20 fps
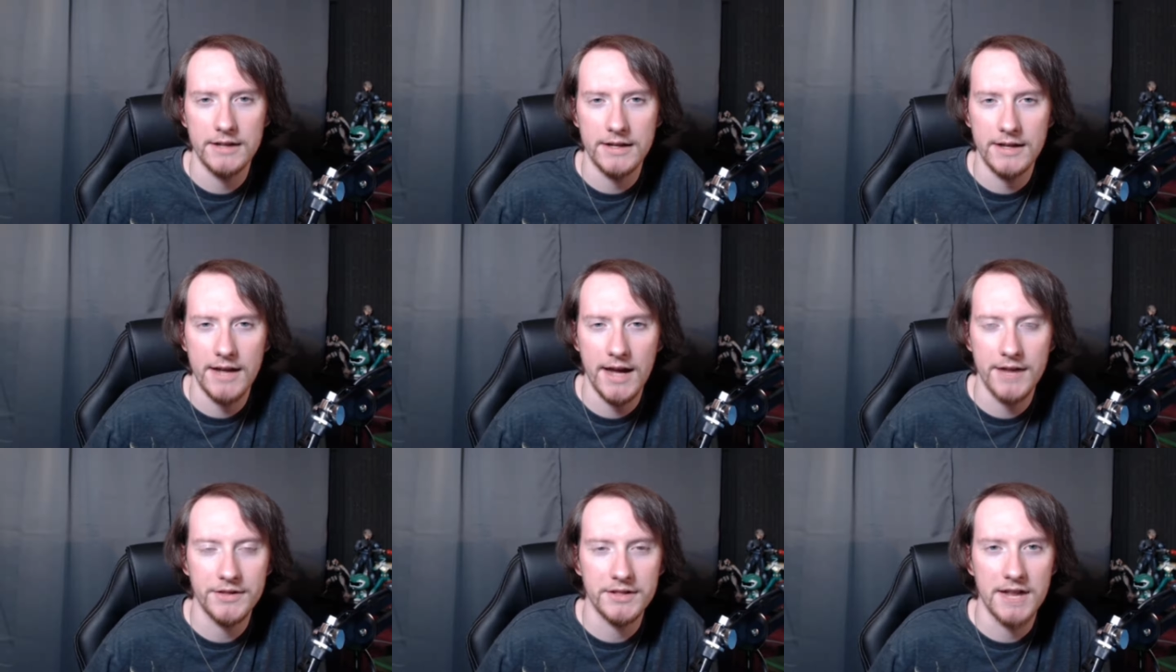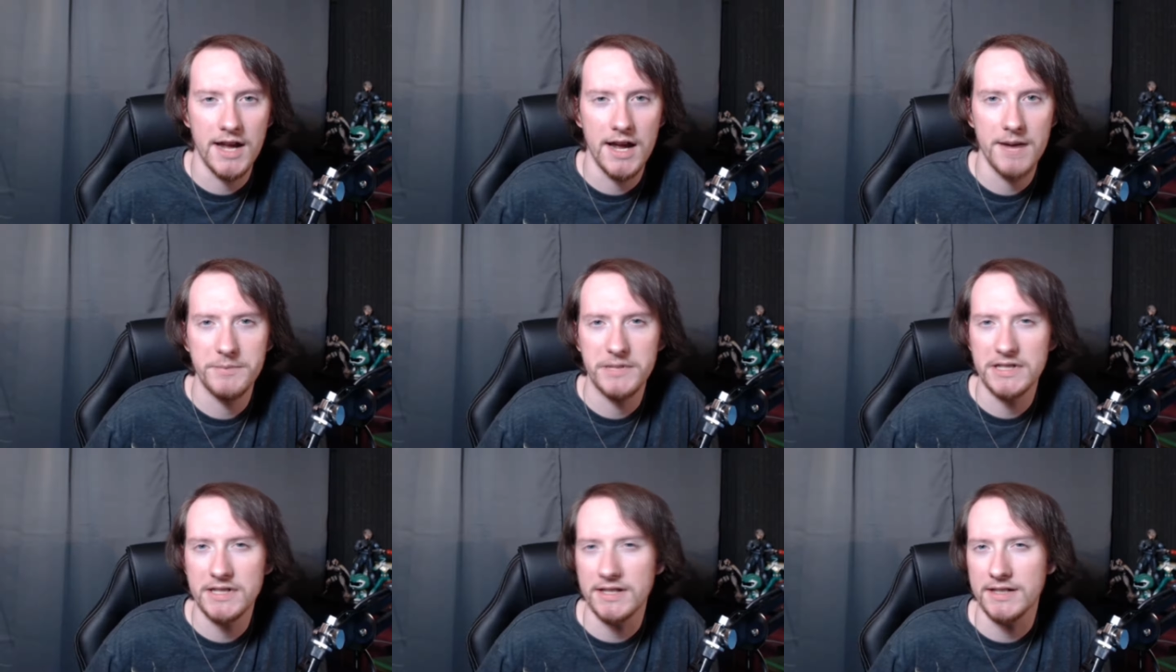had the
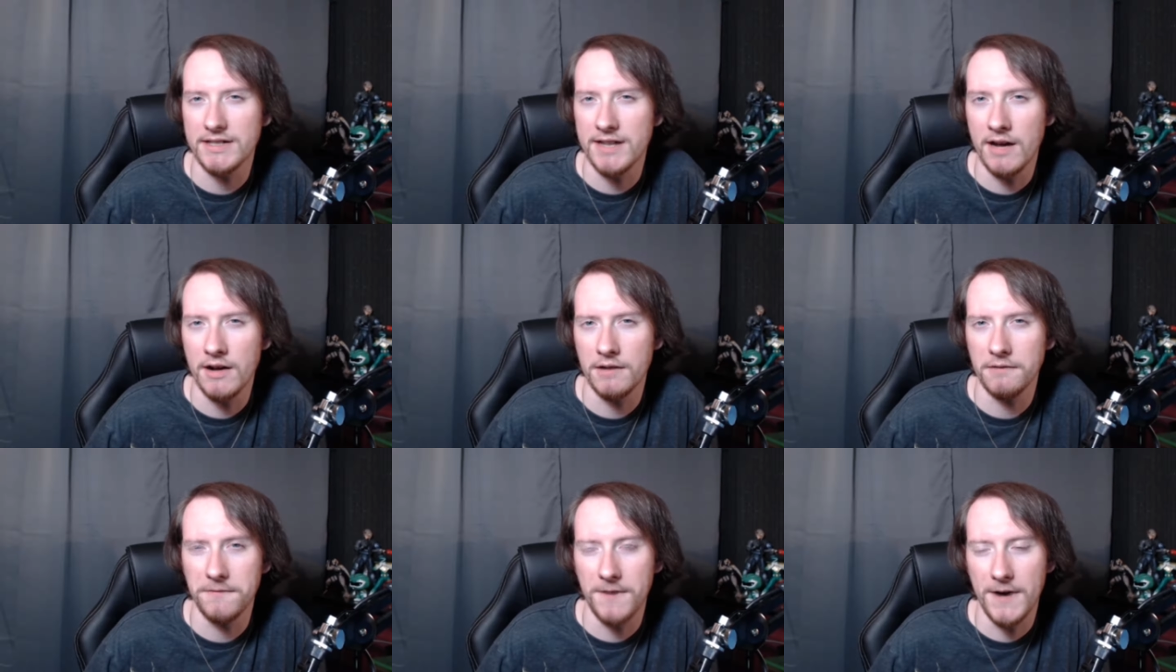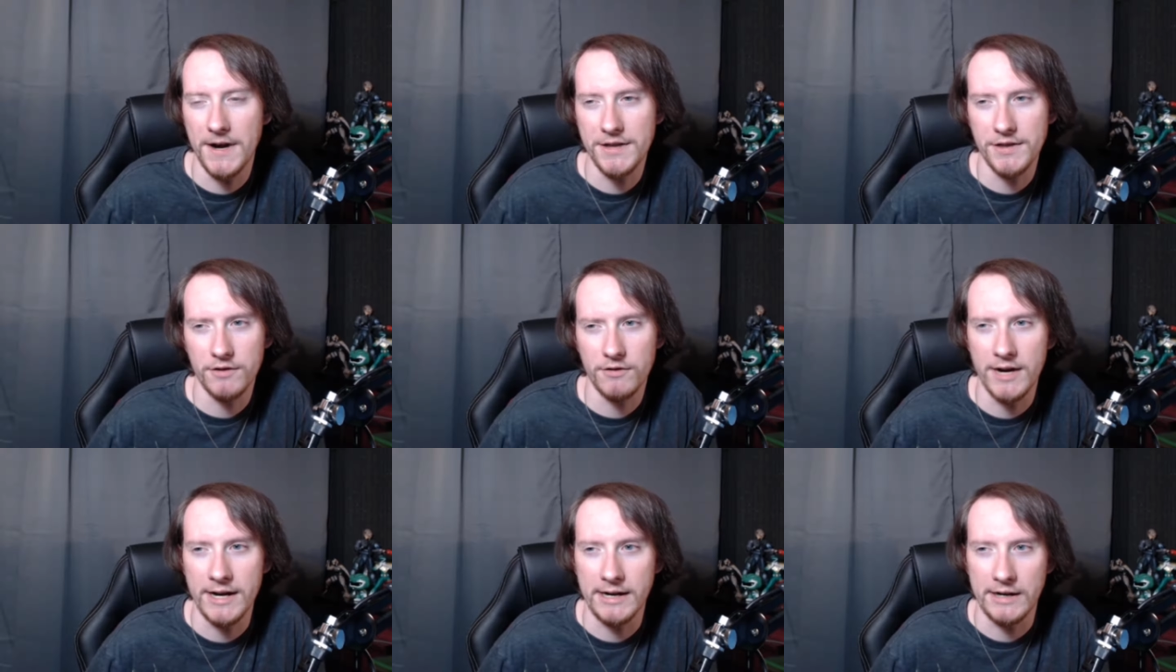time to sit down and
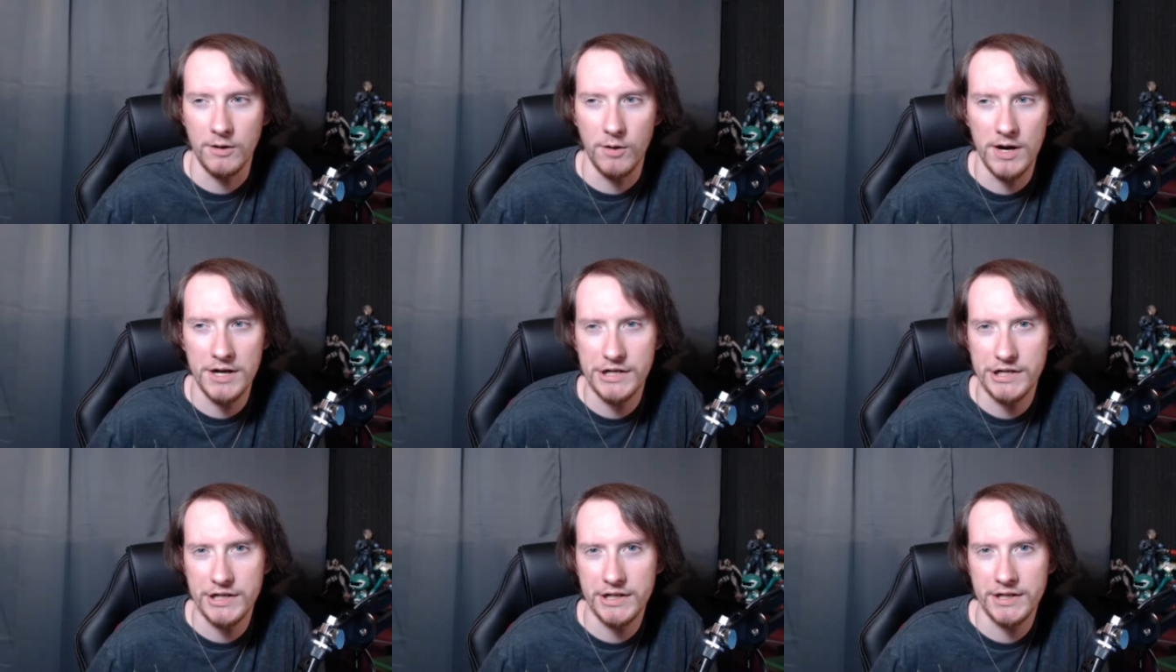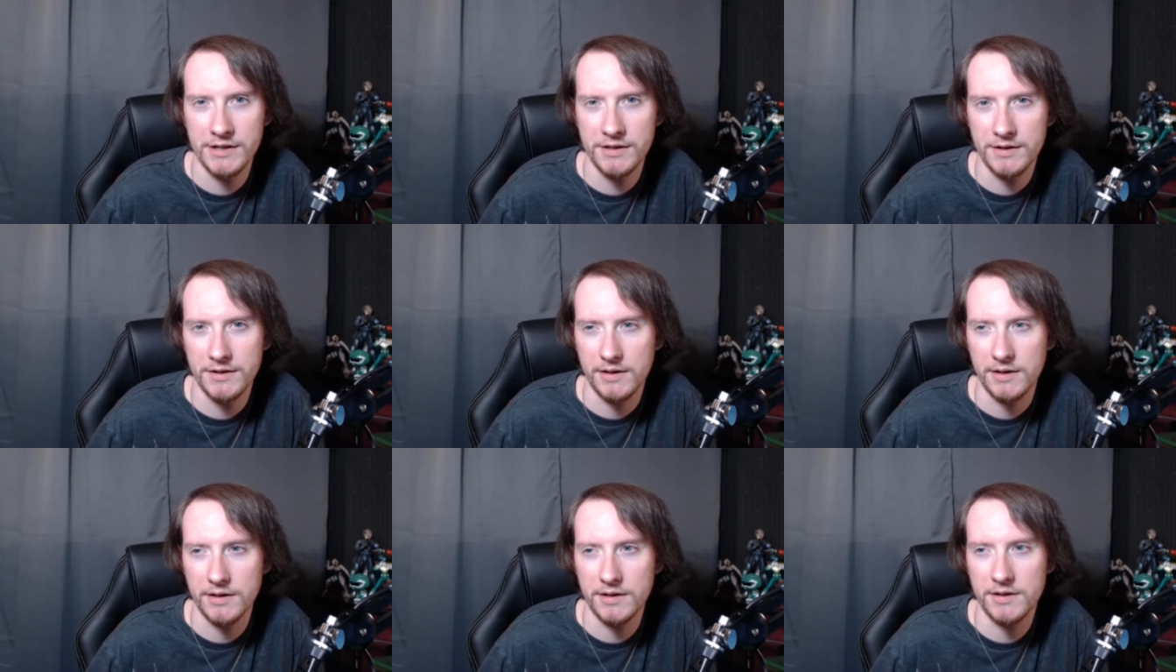find the right
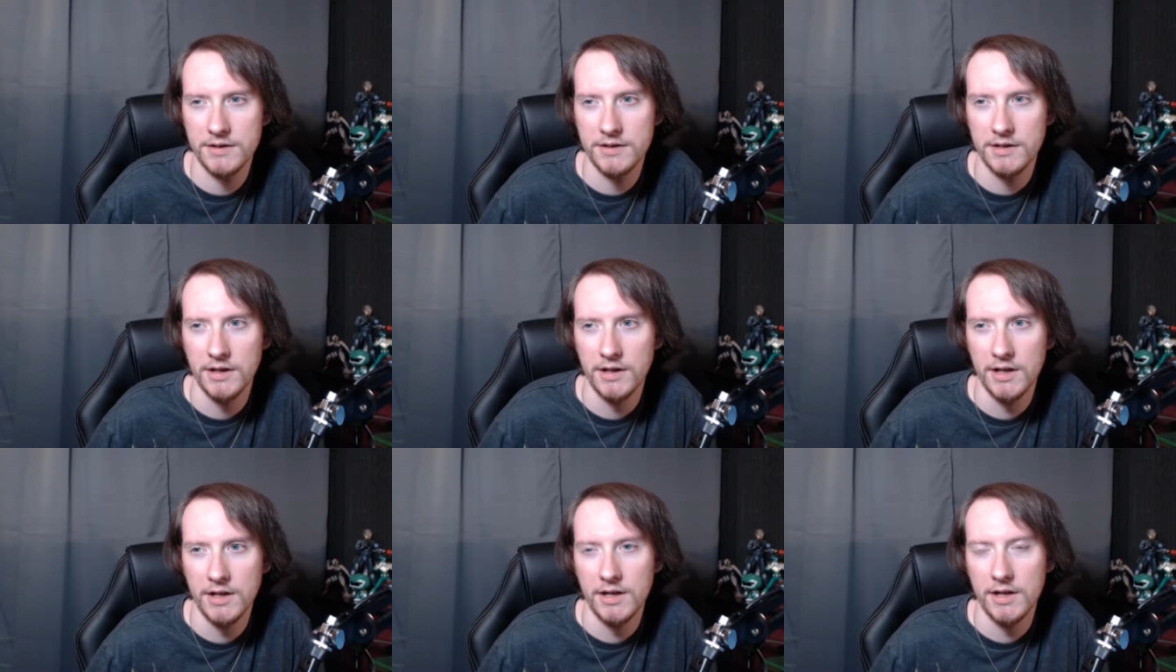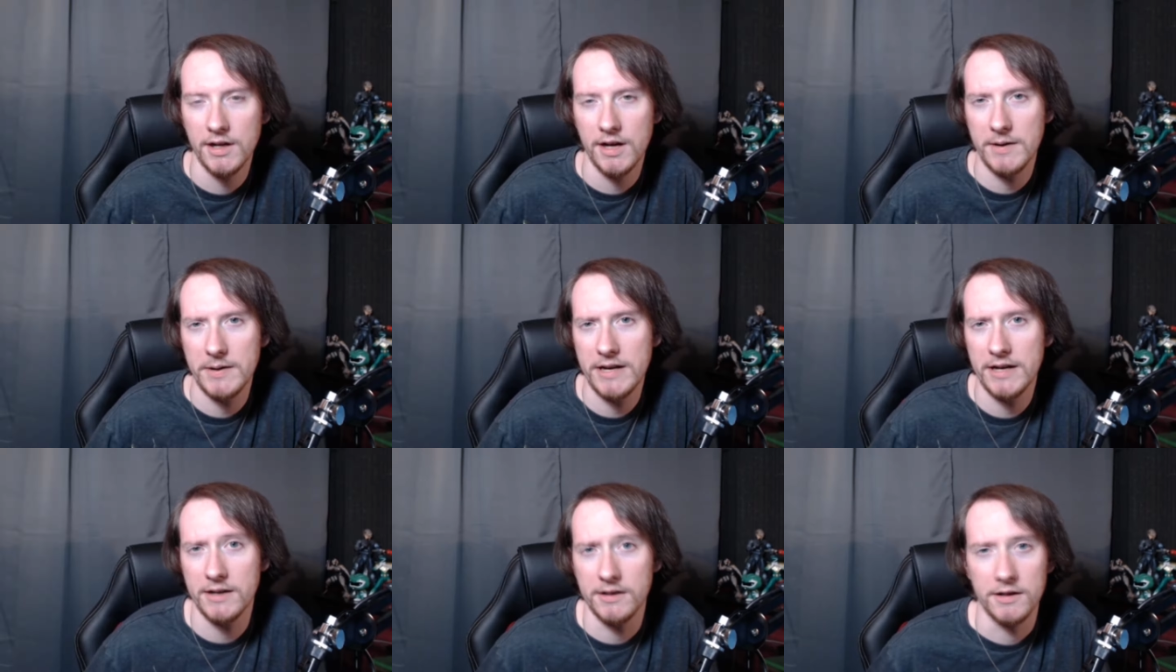questions because, I
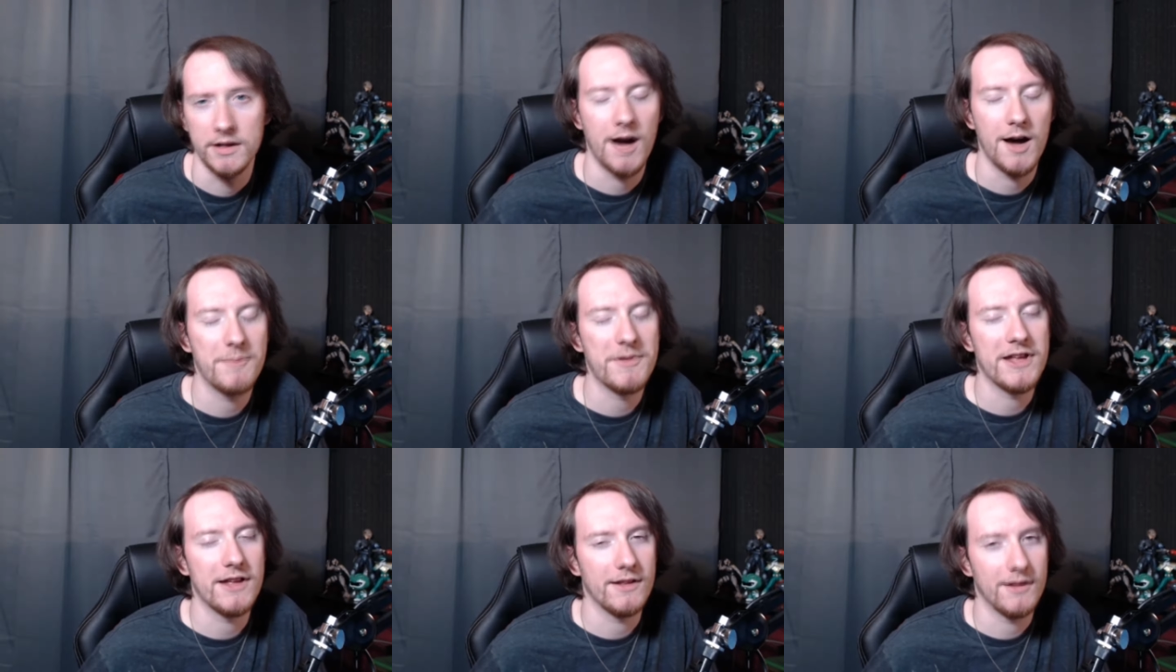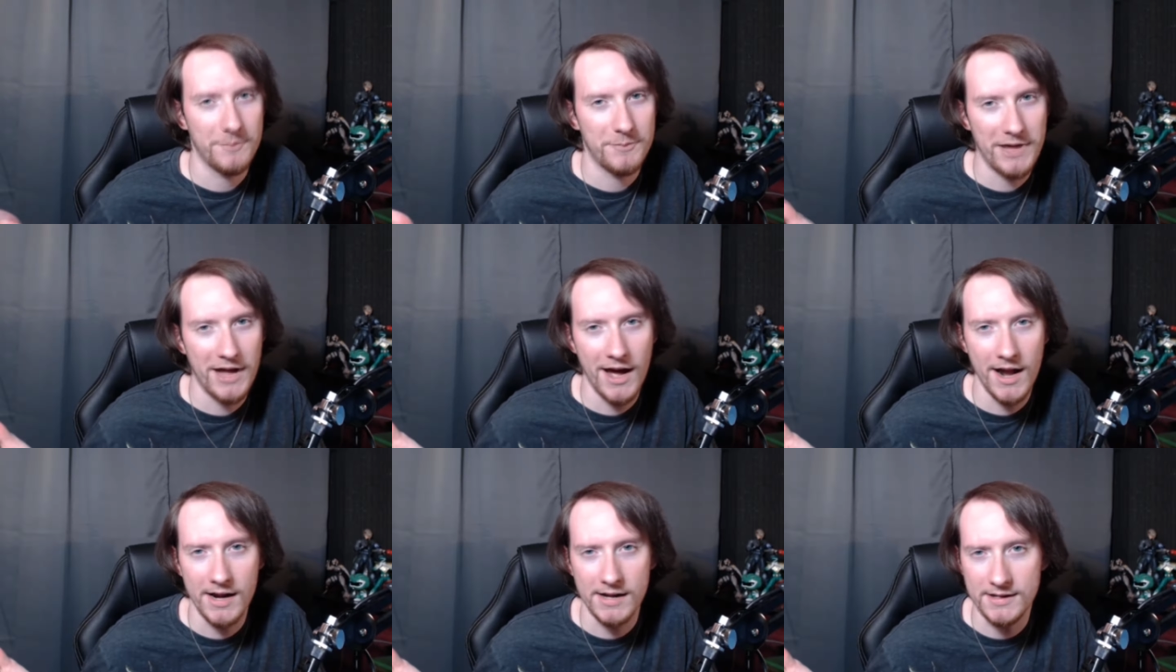mean, I'll be I'll
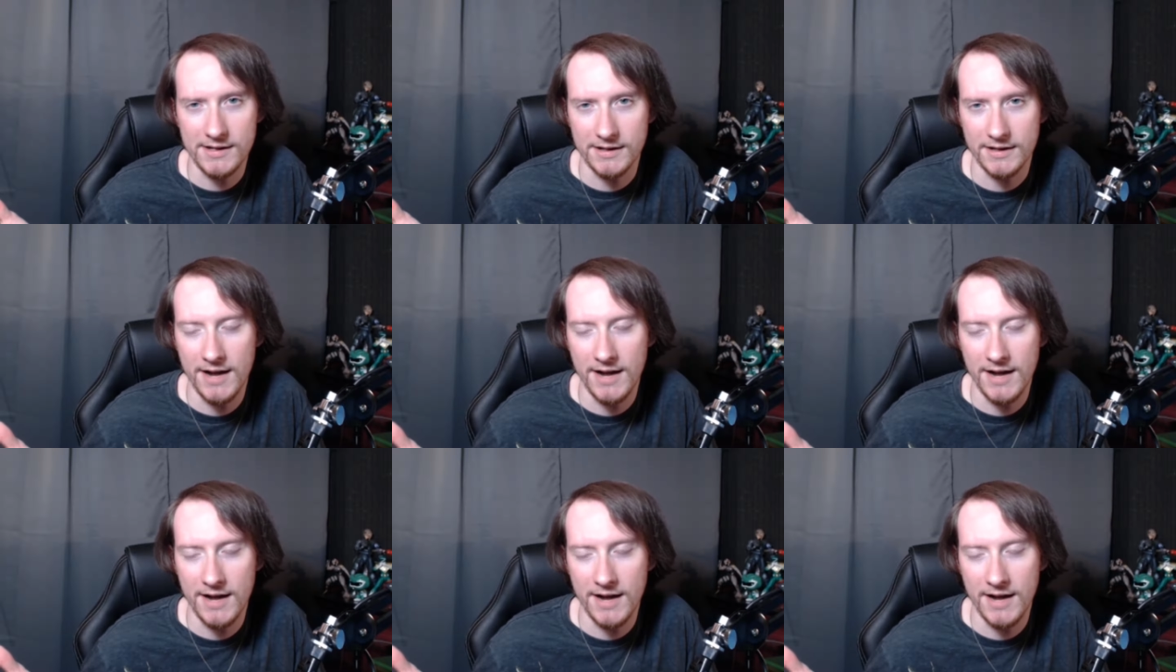be honest.